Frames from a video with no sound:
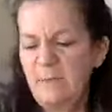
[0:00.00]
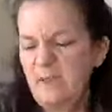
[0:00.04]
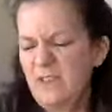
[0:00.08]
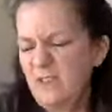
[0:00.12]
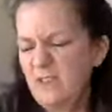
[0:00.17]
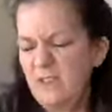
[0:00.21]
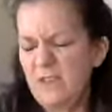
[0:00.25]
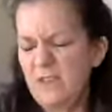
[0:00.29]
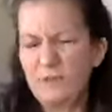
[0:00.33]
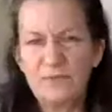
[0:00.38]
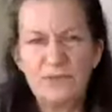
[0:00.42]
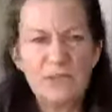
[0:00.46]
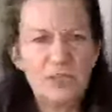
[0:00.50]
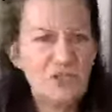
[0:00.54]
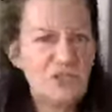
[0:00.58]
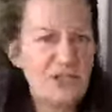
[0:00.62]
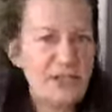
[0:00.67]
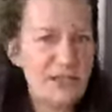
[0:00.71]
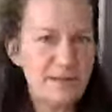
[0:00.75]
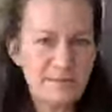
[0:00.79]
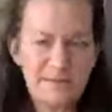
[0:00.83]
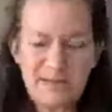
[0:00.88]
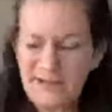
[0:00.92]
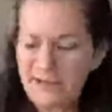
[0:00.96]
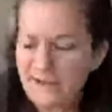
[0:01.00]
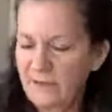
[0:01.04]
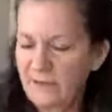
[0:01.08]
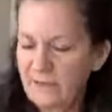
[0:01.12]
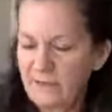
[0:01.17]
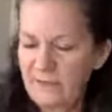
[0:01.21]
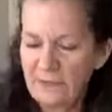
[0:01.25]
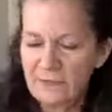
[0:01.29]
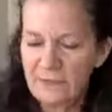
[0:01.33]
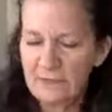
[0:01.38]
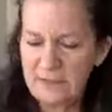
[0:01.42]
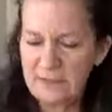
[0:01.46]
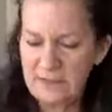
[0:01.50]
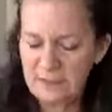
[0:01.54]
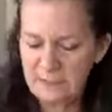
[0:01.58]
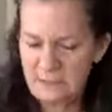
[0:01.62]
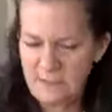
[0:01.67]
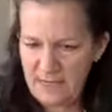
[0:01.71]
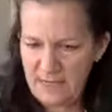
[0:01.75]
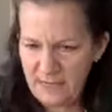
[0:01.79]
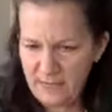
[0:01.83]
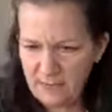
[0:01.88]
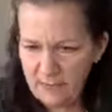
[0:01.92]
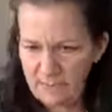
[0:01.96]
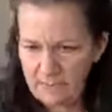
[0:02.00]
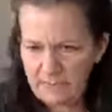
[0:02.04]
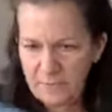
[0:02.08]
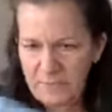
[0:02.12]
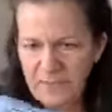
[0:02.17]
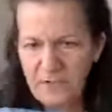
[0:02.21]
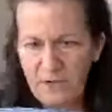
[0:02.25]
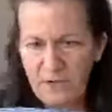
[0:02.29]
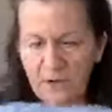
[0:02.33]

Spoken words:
but you can reshape that later. It doesn't matter.